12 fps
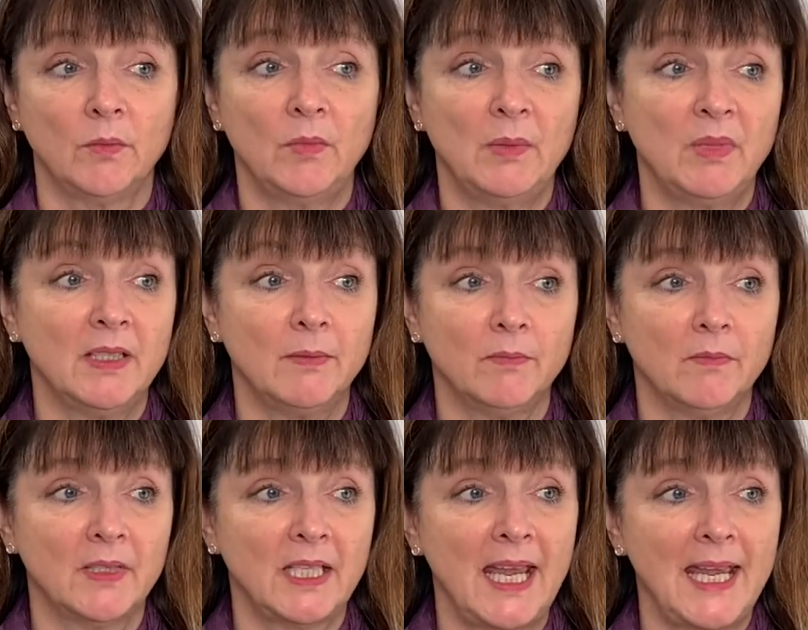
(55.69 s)
maybe
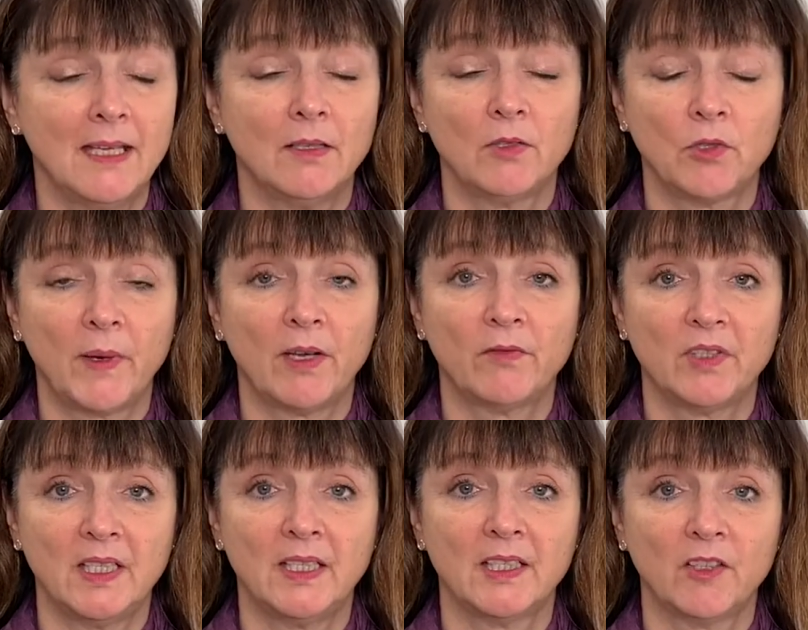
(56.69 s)
10-12
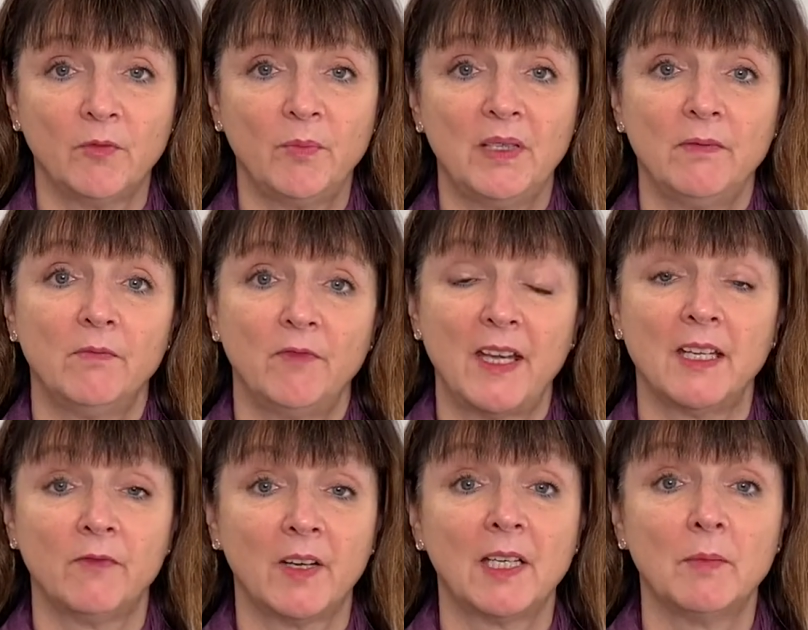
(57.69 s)
days have been
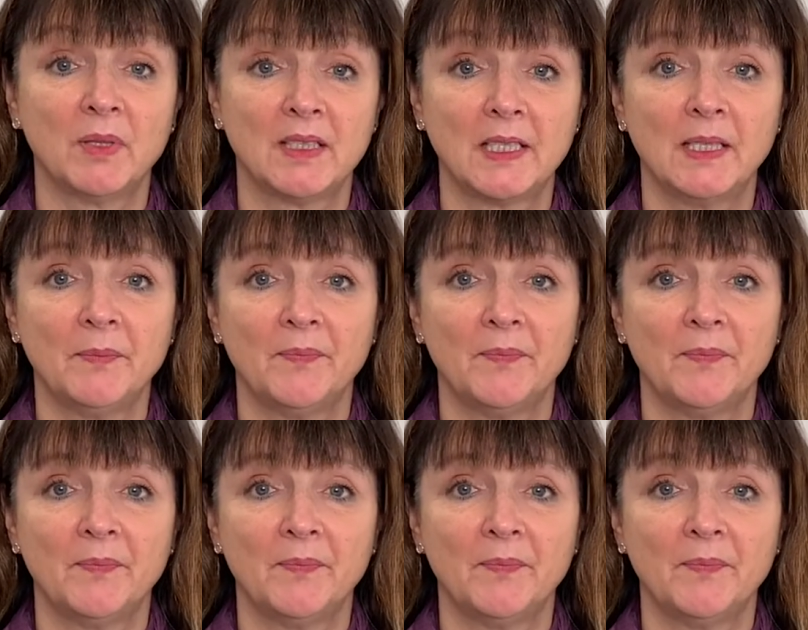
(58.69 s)
very, very busy.